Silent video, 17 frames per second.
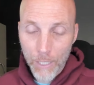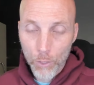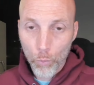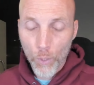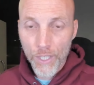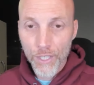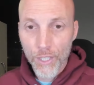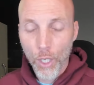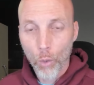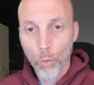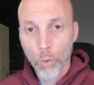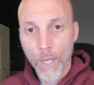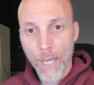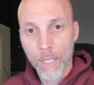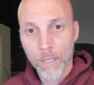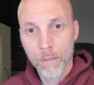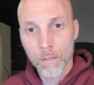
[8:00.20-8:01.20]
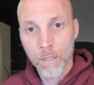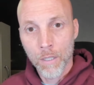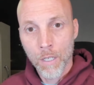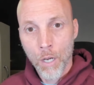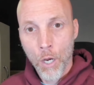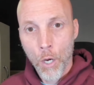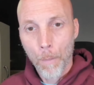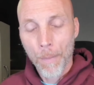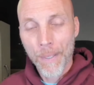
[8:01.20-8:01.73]
do we know that?
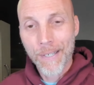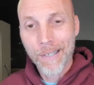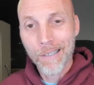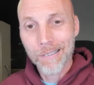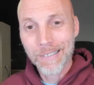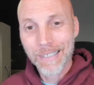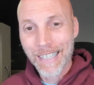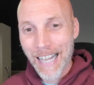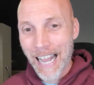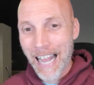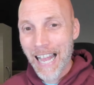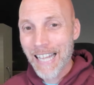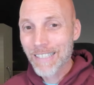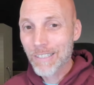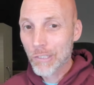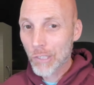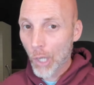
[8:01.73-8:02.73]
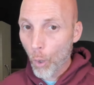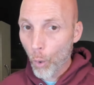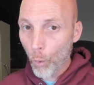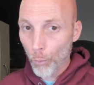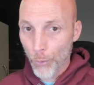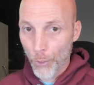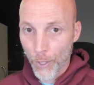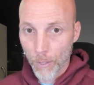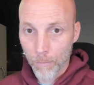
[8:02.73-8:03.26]
Because God
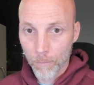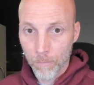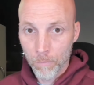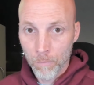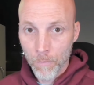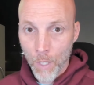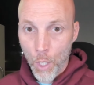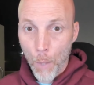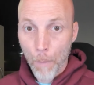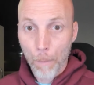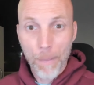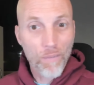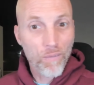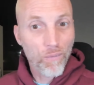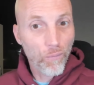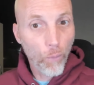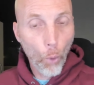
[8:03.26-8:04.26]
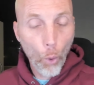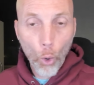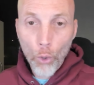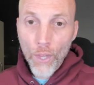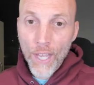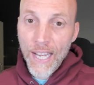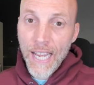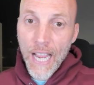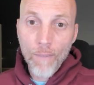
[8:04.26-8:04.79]
told them. Before
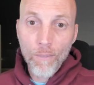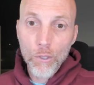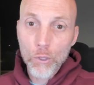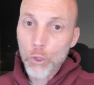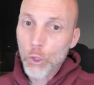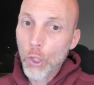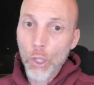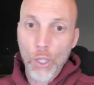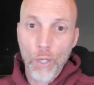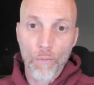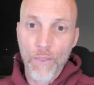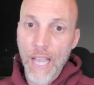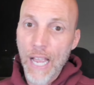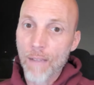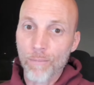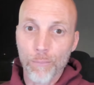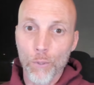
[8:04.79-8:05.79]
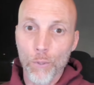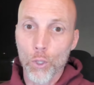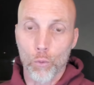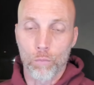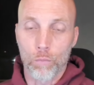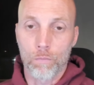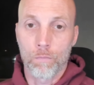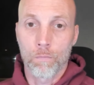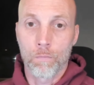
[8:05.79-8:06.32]
they ever took of that fruit,
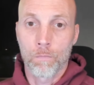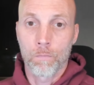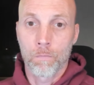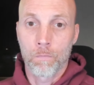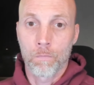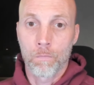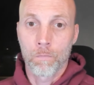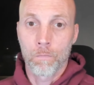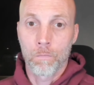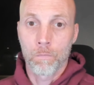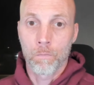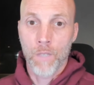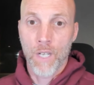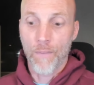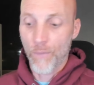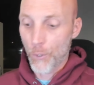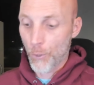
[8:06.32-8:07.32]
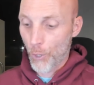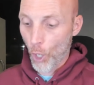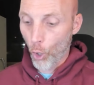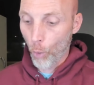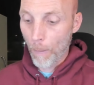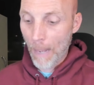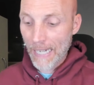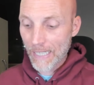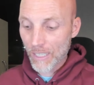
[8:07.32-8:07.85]
if you go
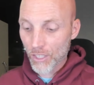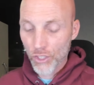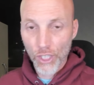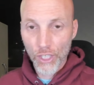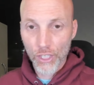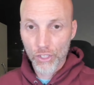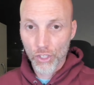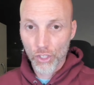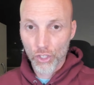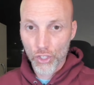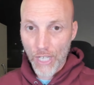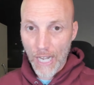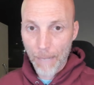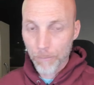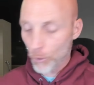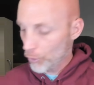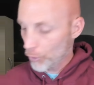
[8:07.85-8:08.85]
back in Genesis chapter